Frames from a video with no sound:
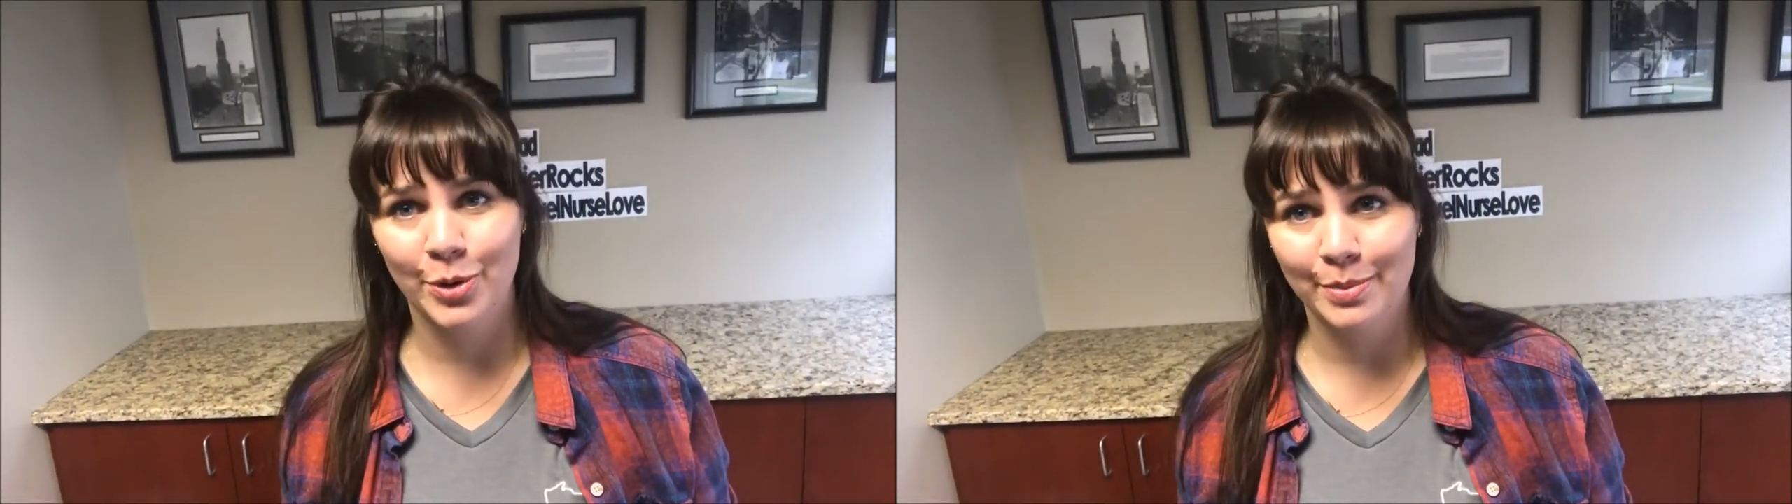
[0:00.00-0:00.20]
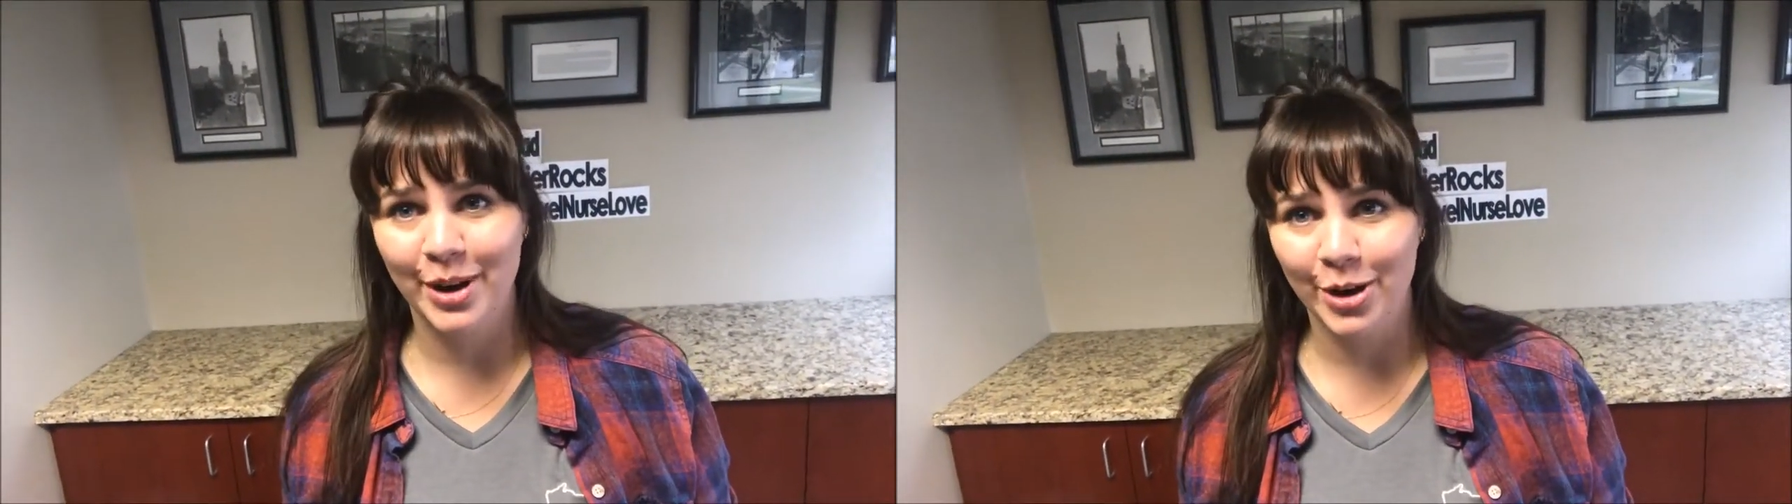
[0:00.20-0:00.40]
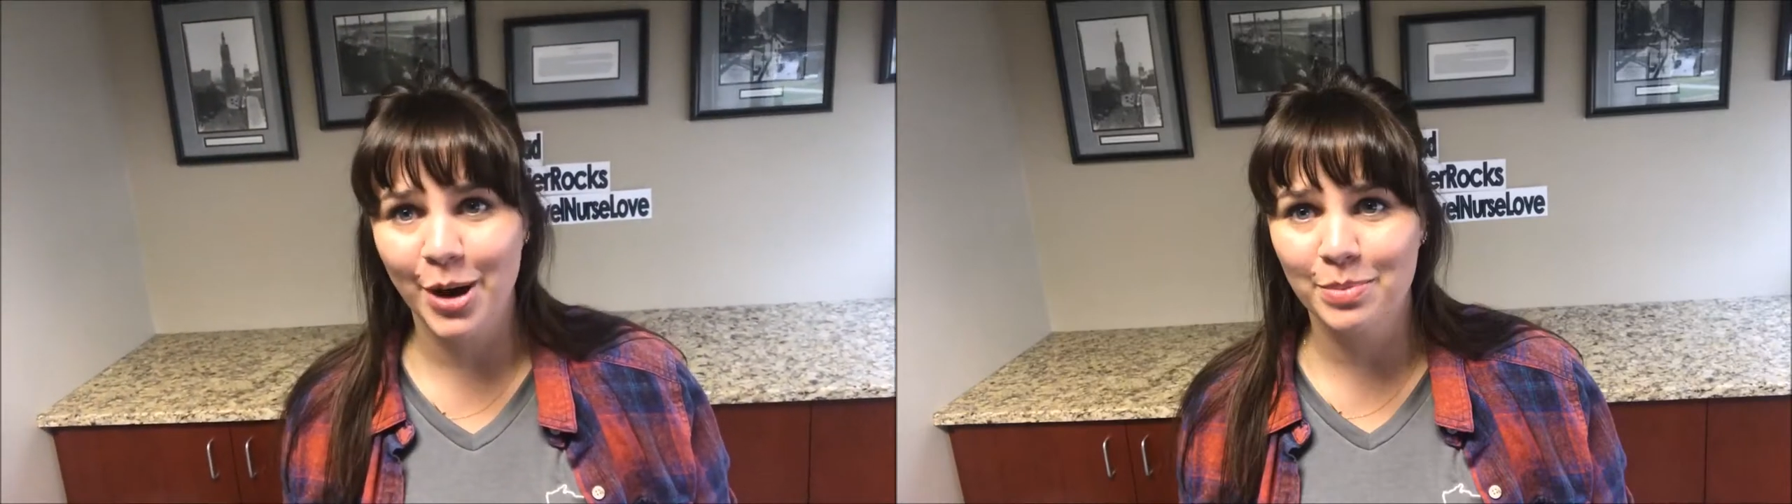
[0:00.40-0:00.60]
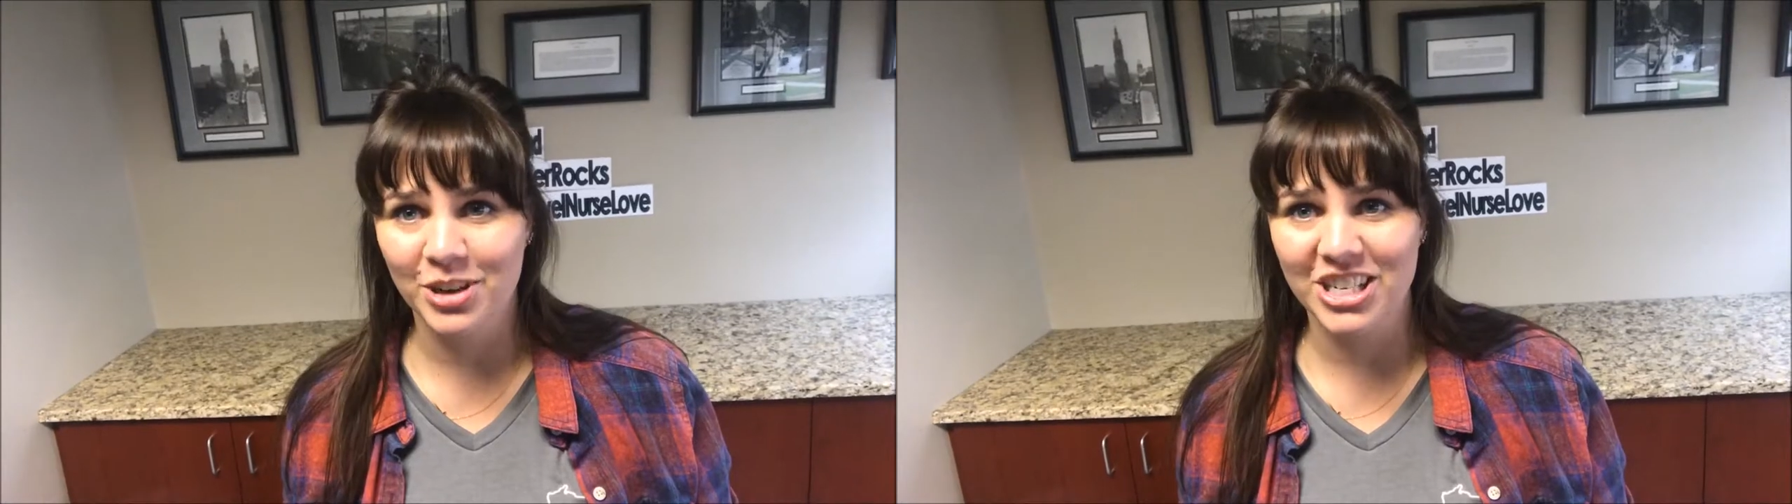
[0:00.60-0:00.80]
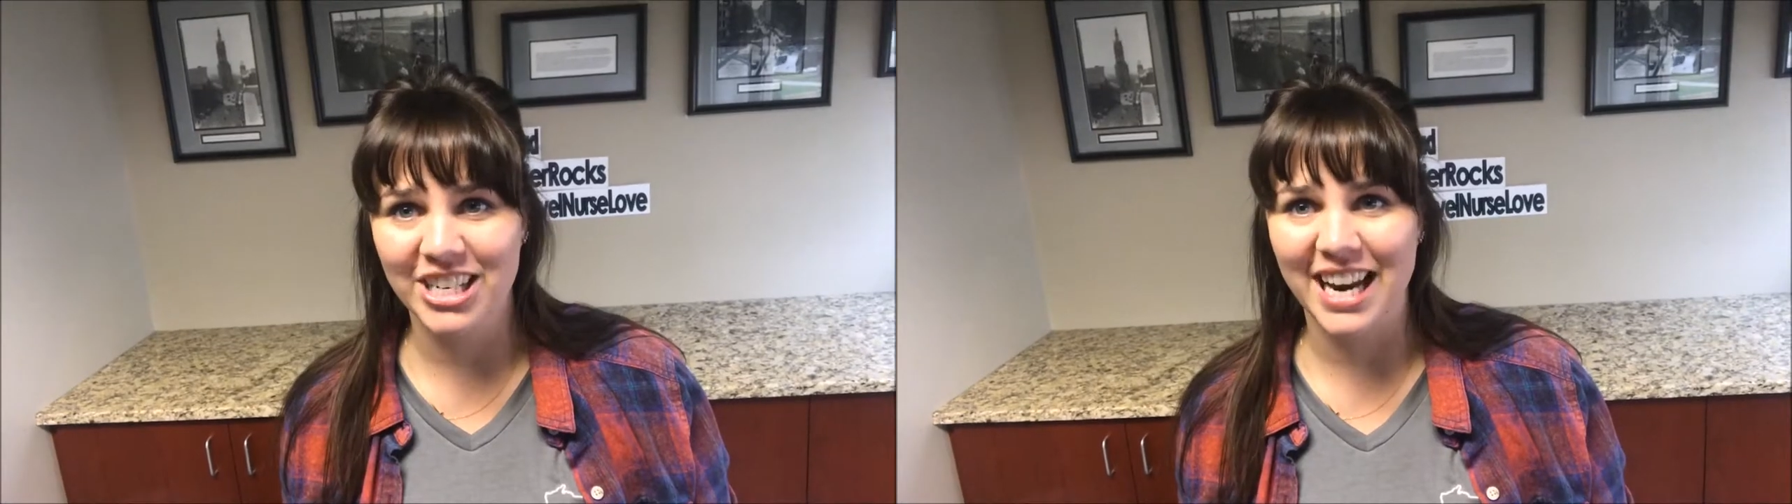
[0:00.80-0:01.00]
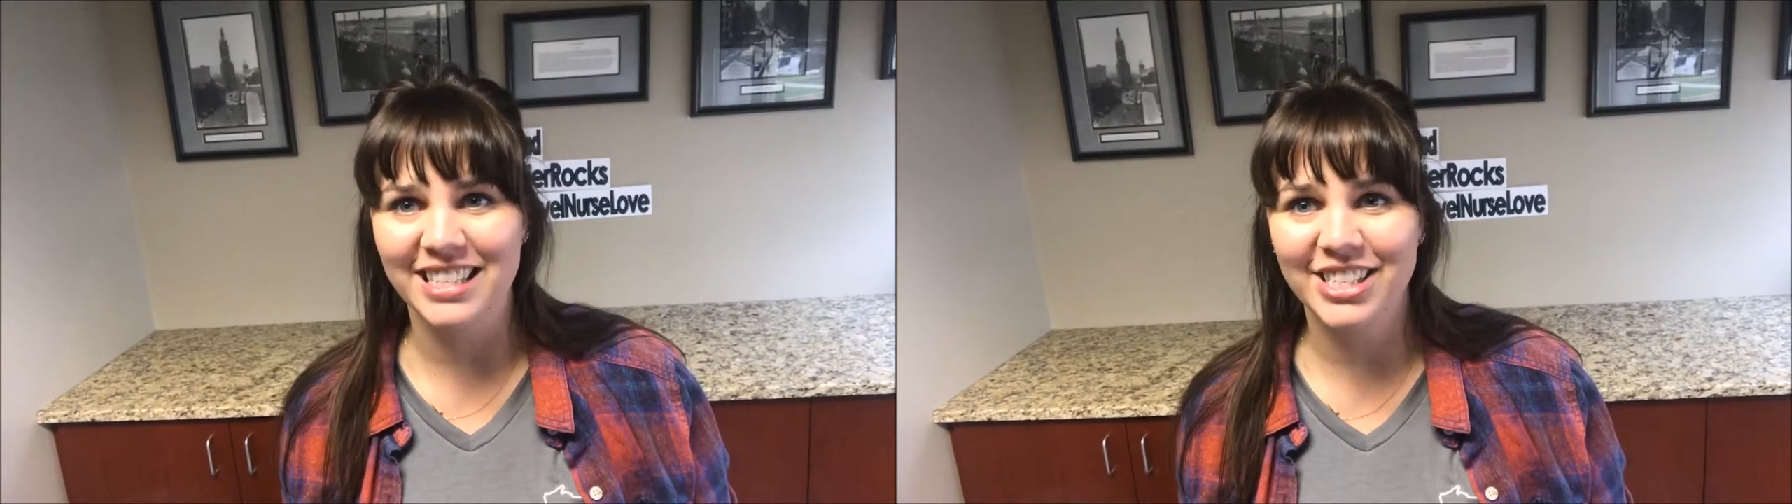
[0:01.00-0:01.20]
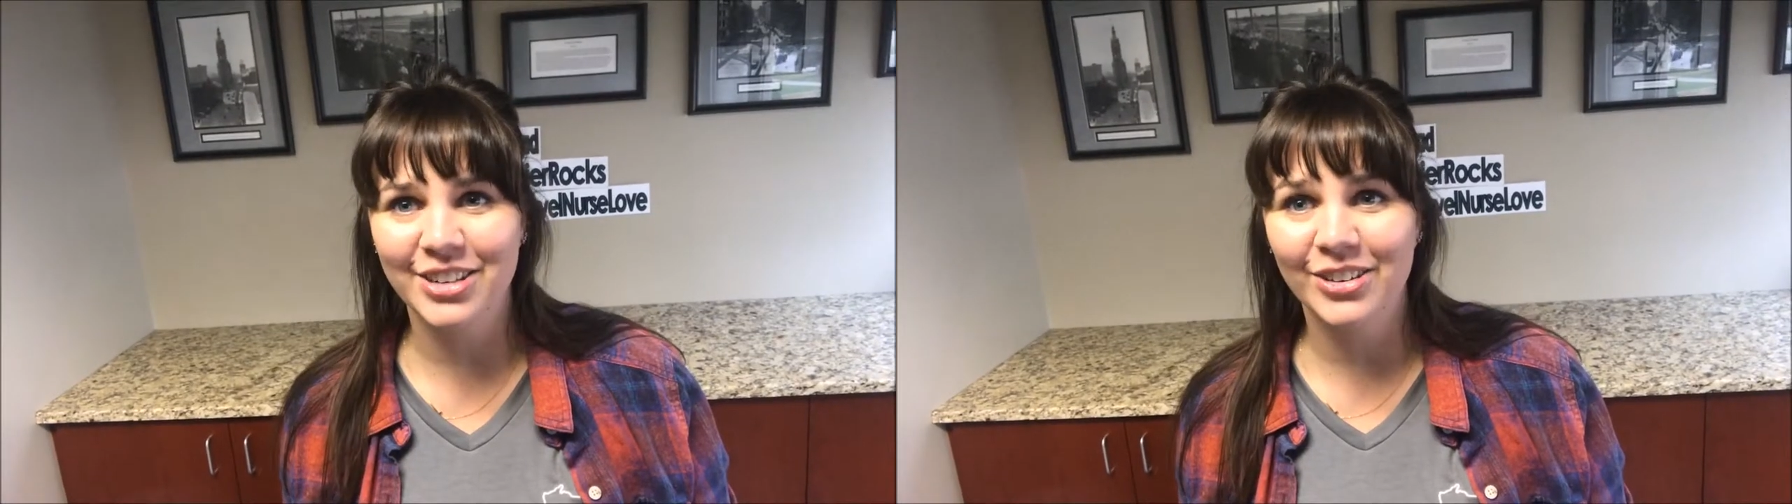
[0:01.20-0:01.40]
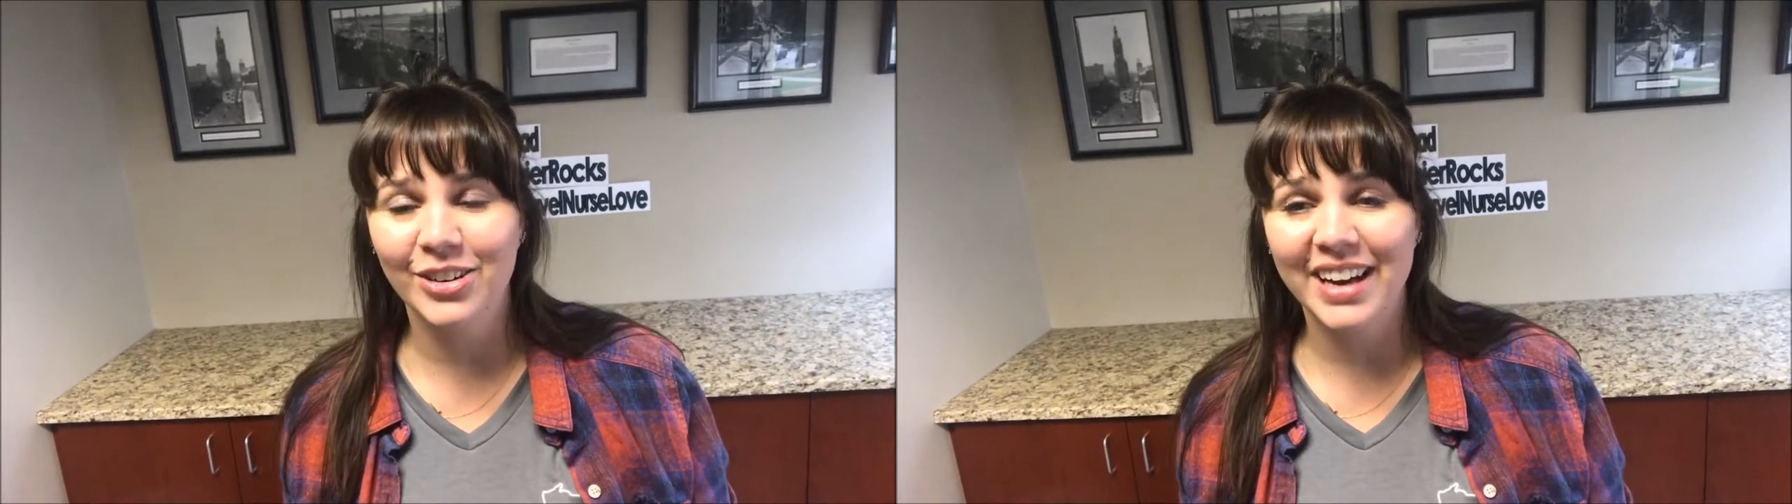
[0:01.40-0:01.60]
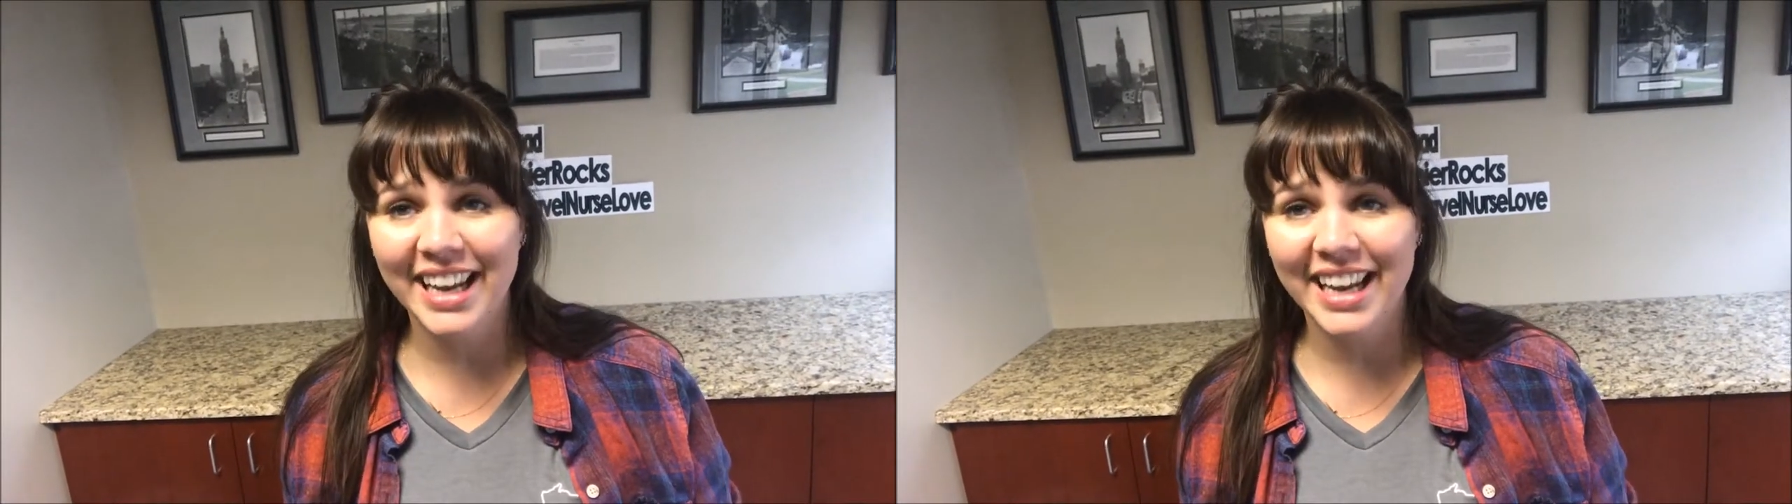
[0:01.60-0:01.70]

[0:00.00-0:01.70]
Premier appreciates you.